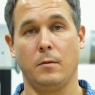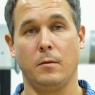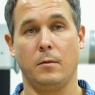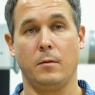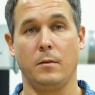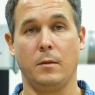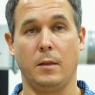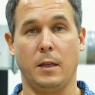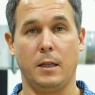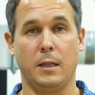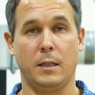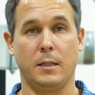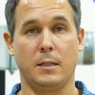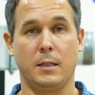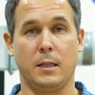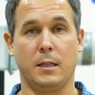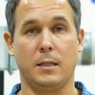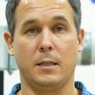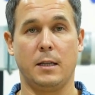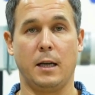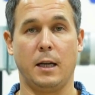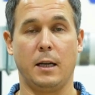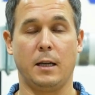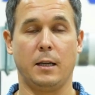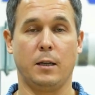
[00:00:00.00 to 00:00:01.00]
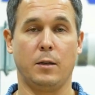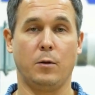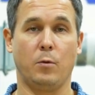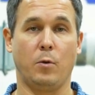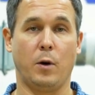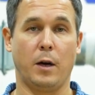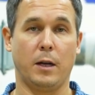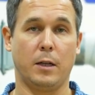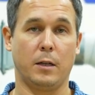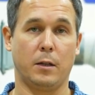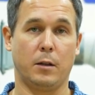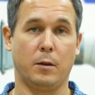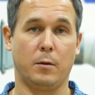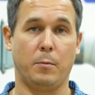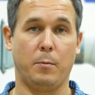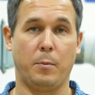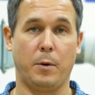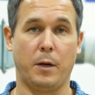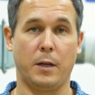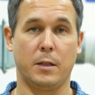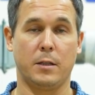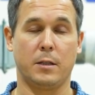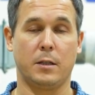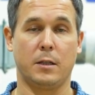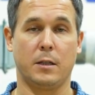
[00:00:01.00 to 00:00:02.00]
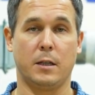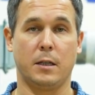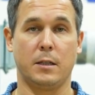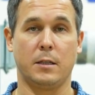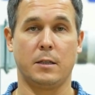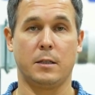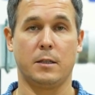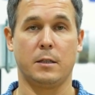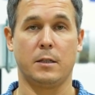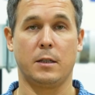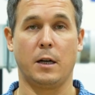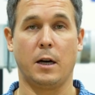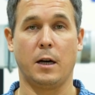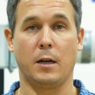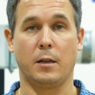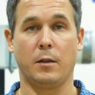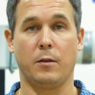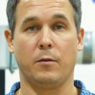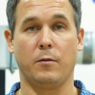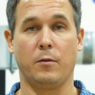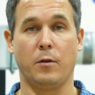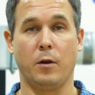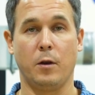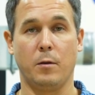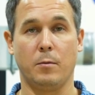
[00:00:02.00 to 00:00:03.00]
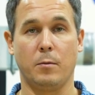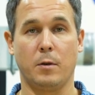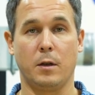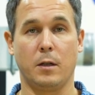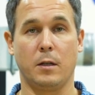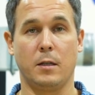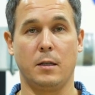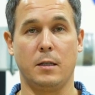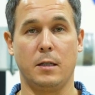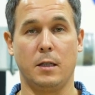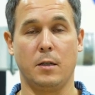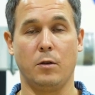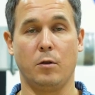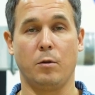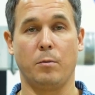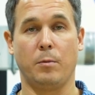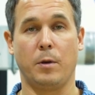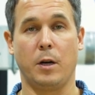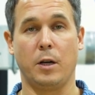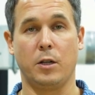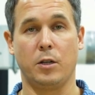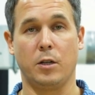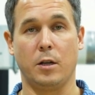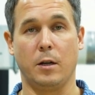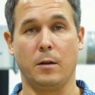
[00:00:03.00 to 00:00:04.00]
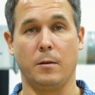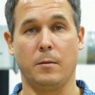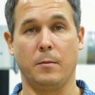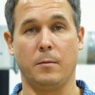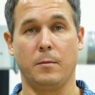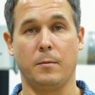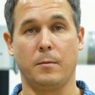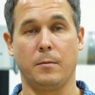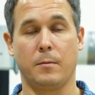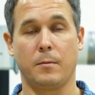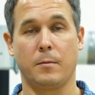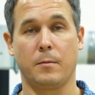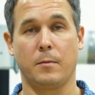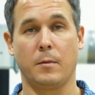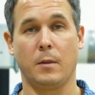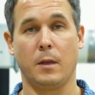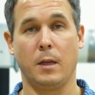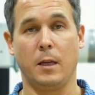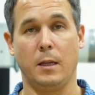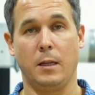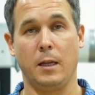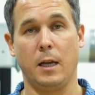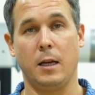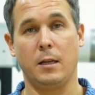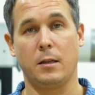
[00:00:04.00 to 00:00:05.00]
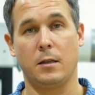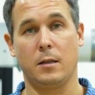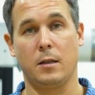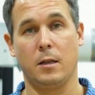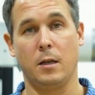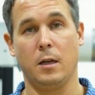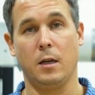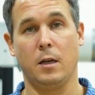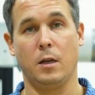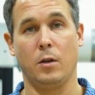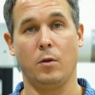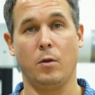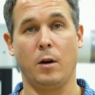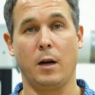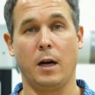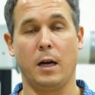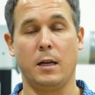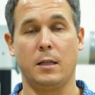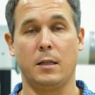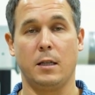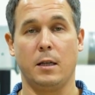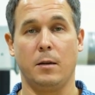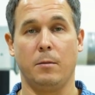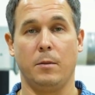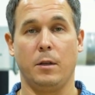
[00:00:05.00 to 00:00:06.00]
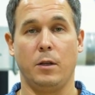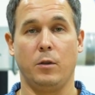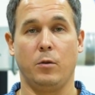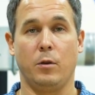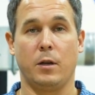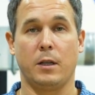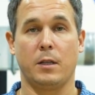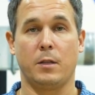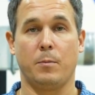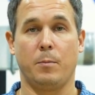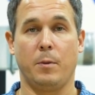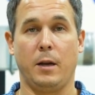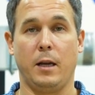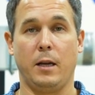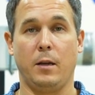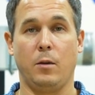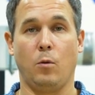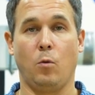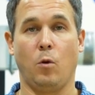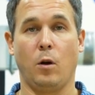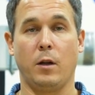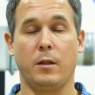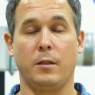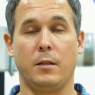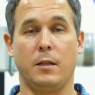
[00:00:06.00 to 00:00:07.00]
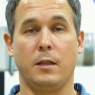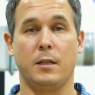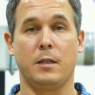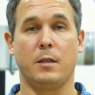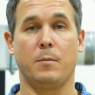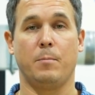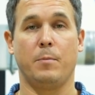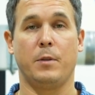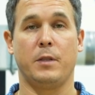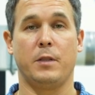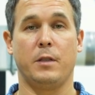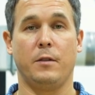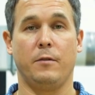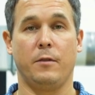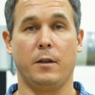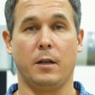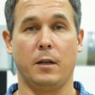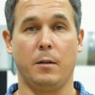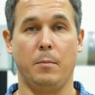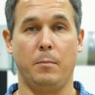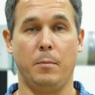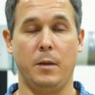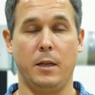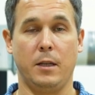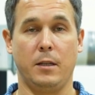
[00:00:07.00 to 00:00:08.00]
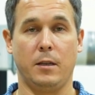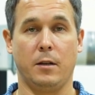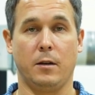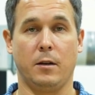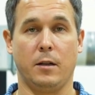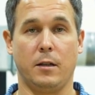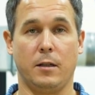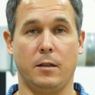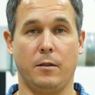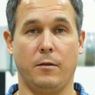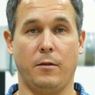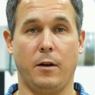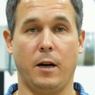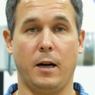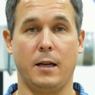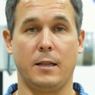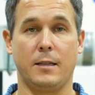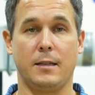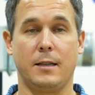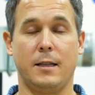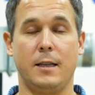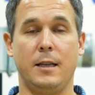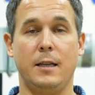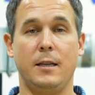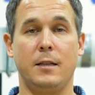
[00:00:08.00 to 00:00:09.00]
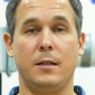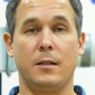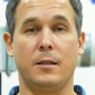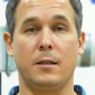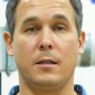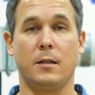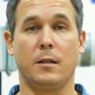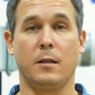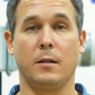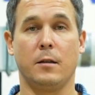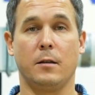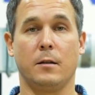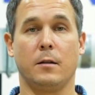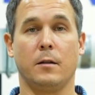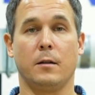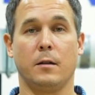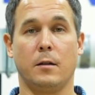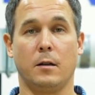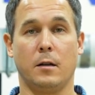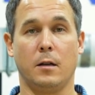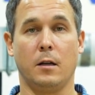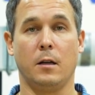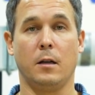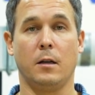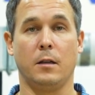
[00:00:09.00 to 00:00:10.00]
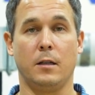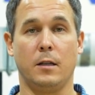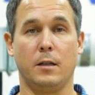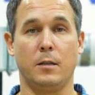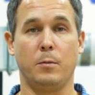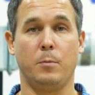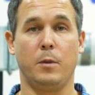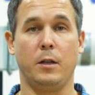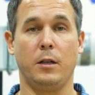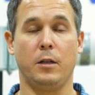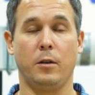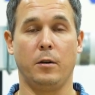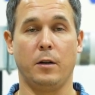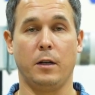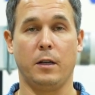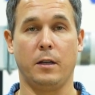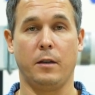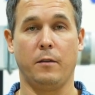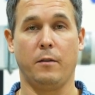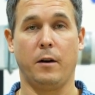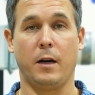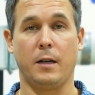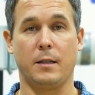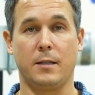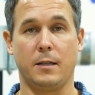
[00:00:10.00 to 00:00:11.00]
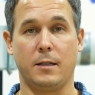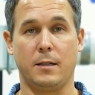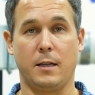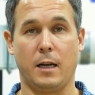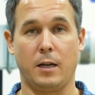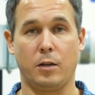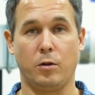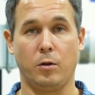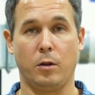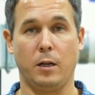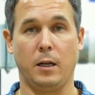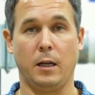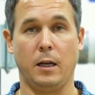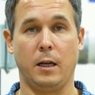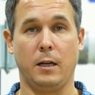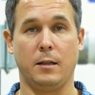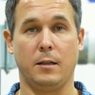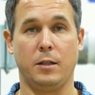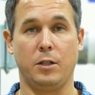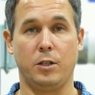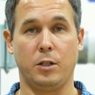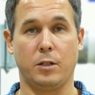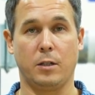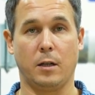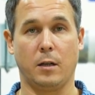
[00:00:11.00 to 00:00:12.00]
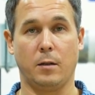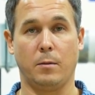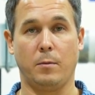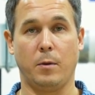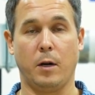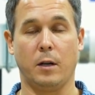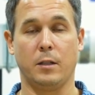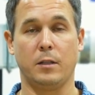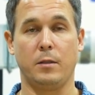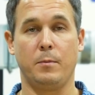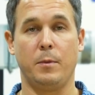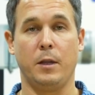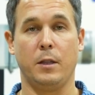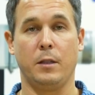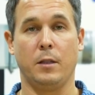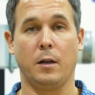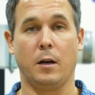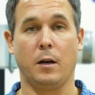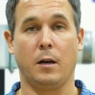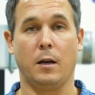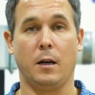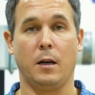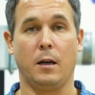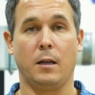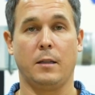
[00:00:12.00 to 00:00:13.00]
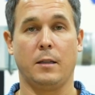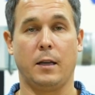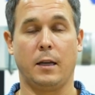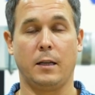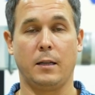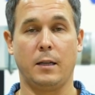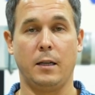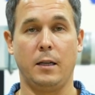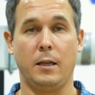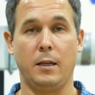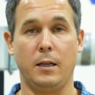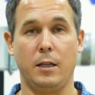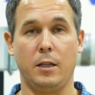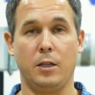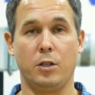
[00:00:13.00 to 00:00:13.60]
That is exactly why the compressor doesn't start from zero pressure. Next, you are asking me to explain what this specific metering device is. This metering device is actually a digital multimeter that clearly